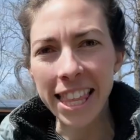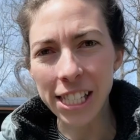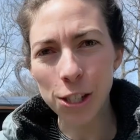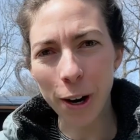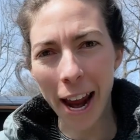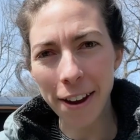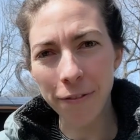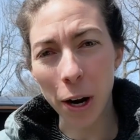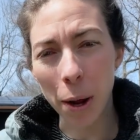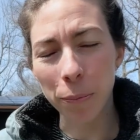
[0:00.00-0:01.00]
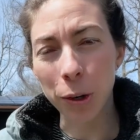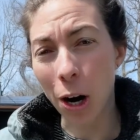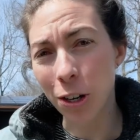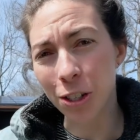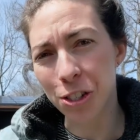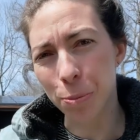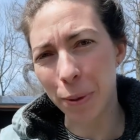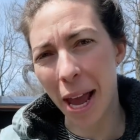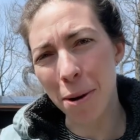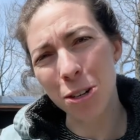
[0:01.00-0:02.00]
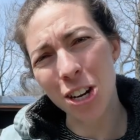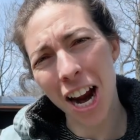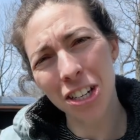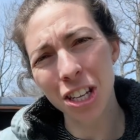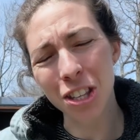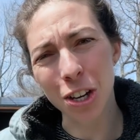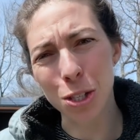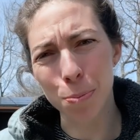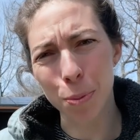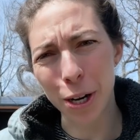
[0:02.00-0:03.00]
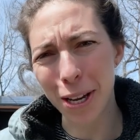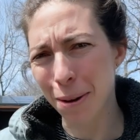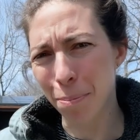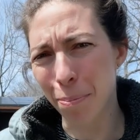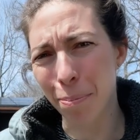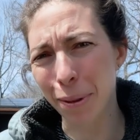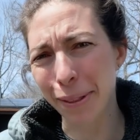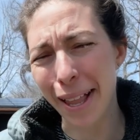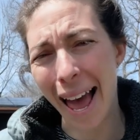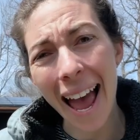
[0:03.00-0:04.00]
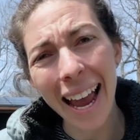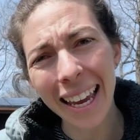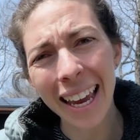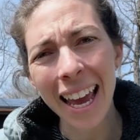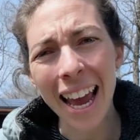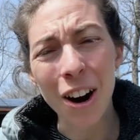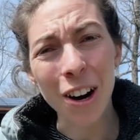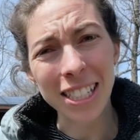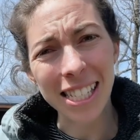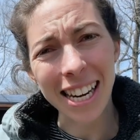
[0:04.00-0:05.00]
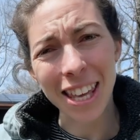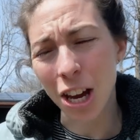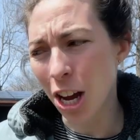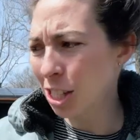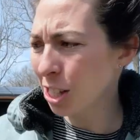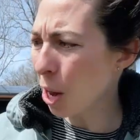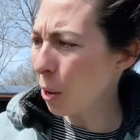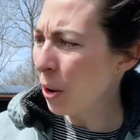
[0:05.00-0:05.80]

This gray from Gardener Supply, which actually looks pretty black, or at least I thought so.